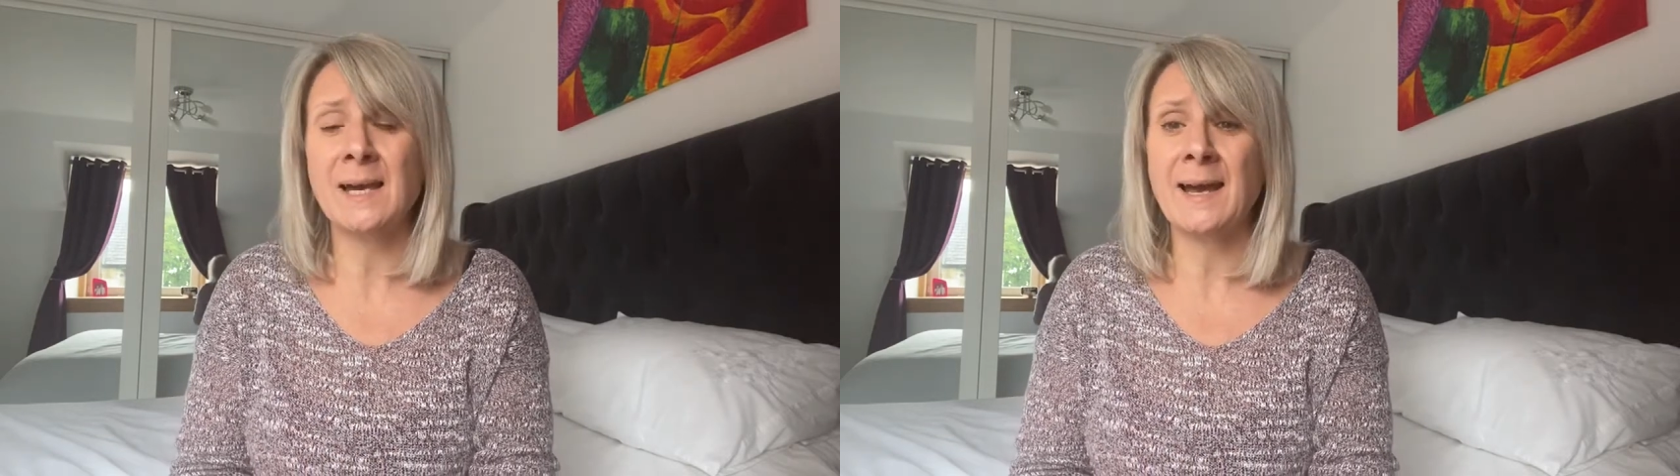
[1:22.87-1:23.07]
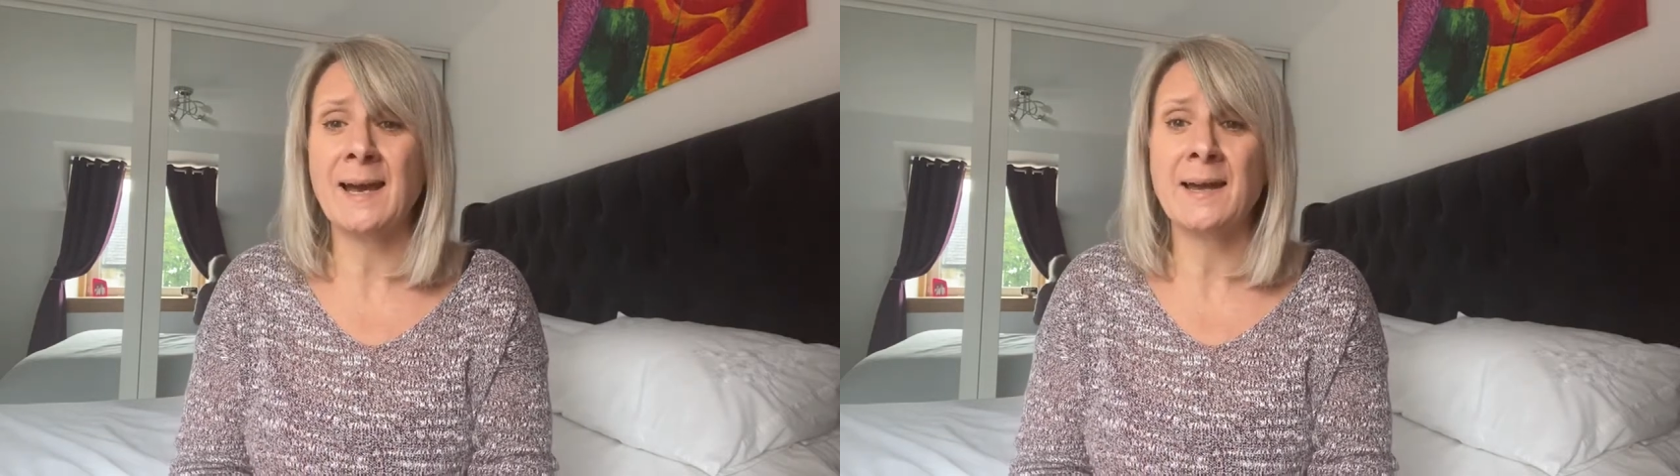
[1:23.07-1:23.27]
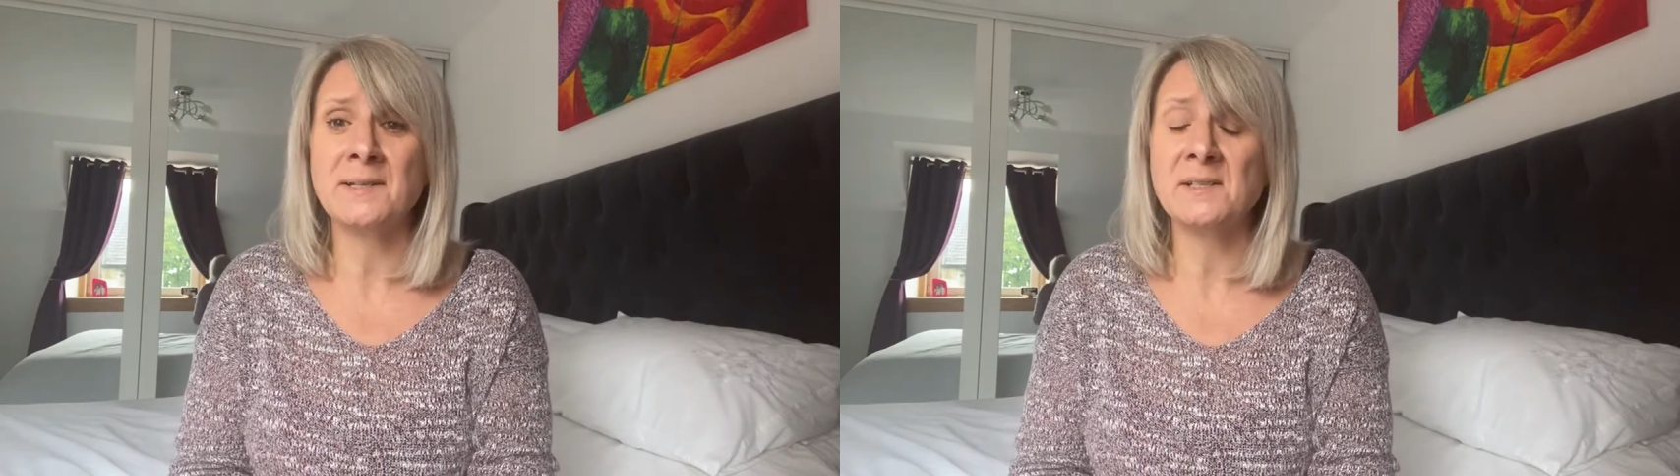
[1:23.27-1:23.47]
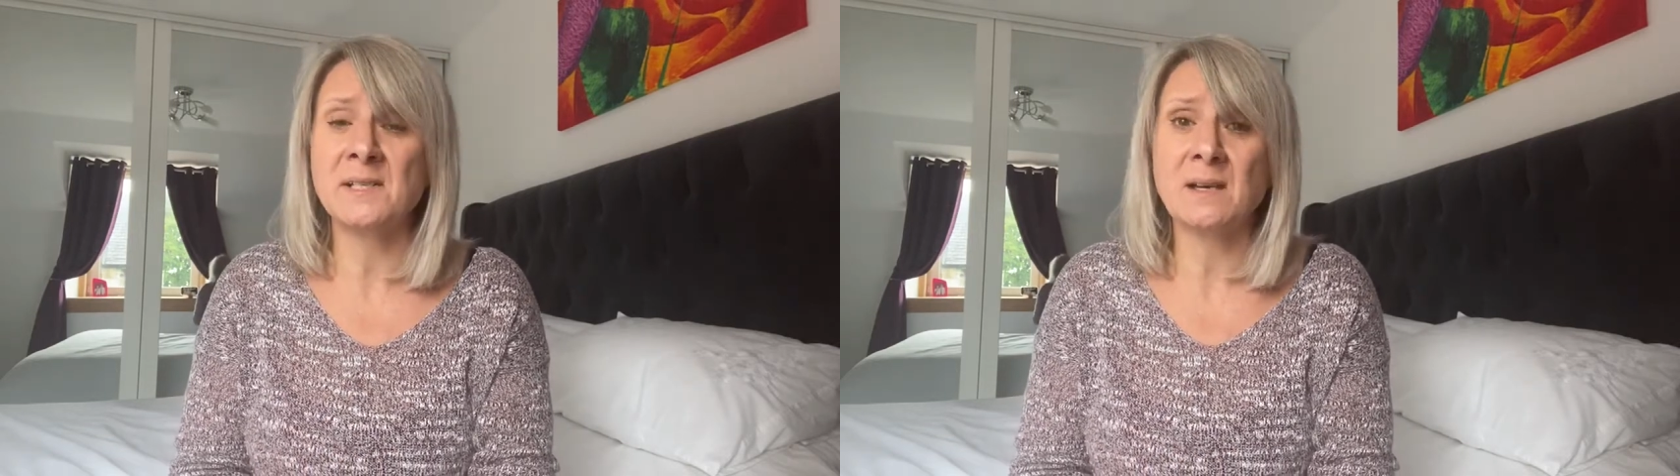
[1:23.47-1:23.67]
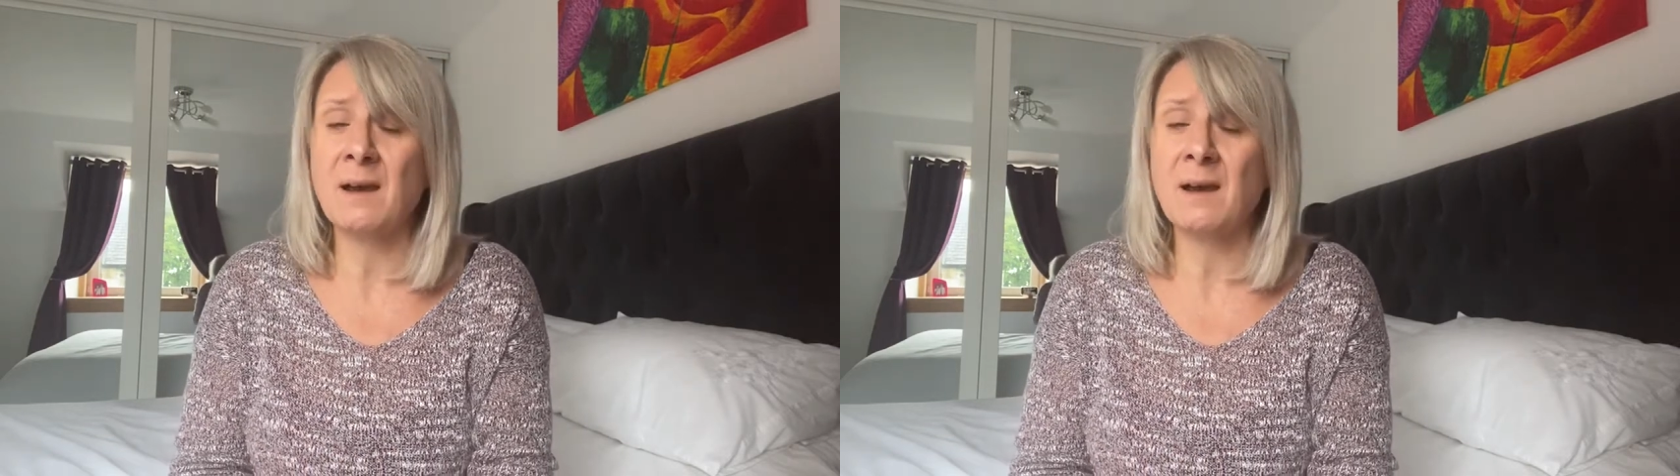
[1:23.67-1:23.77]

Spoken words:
and